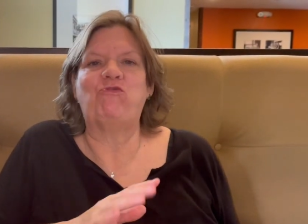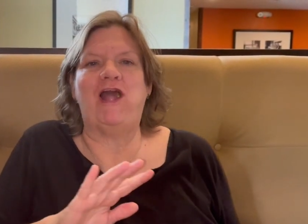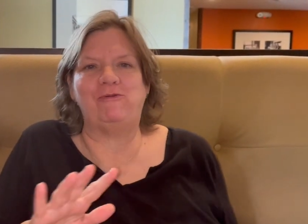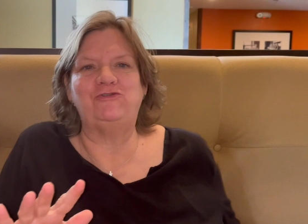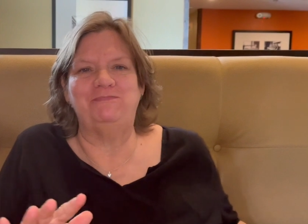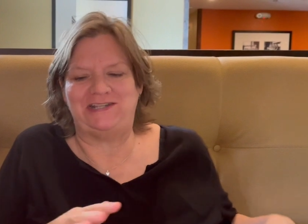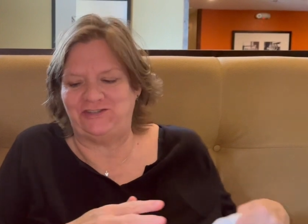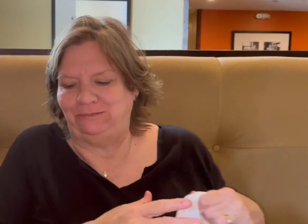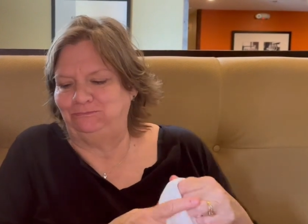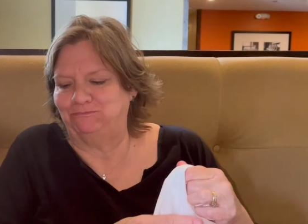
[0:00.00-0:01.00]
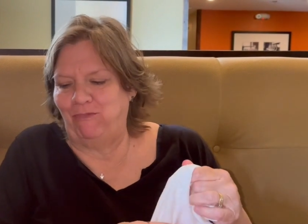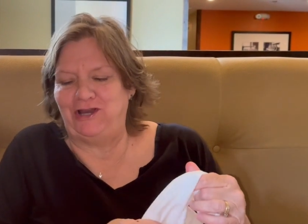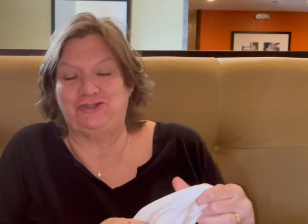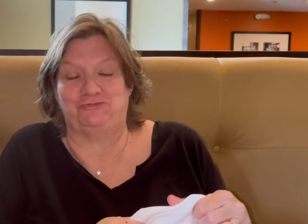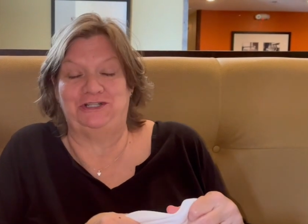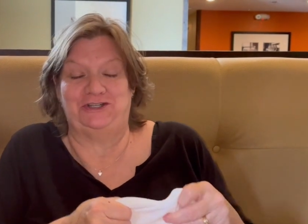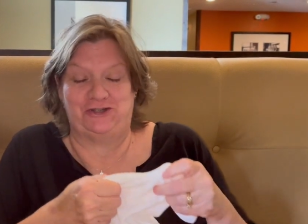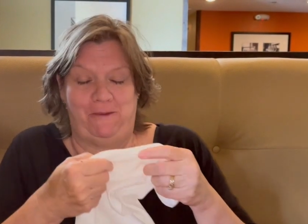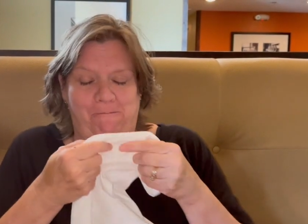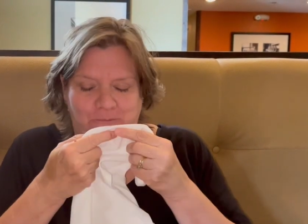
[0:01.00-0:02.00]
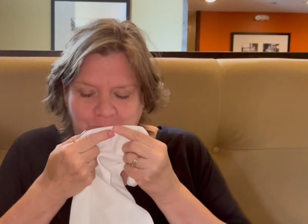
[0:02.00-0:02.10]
That was messy, but it's really good.